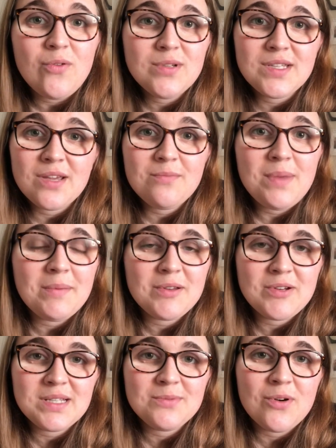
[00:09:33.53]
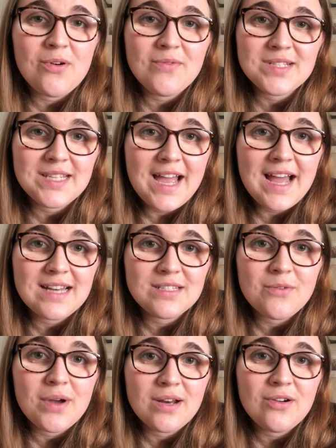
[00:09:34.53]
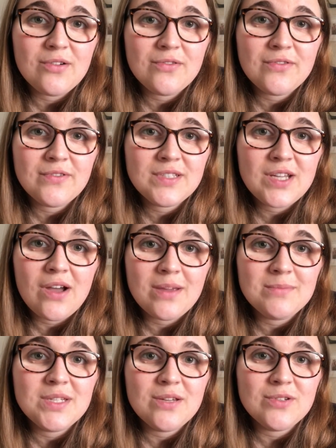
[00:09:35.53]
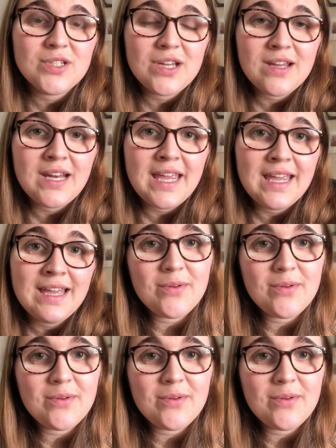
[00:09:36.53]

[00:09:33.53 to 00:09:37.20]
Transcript: Also, public transport obviously adds quite a lot of time to your journey,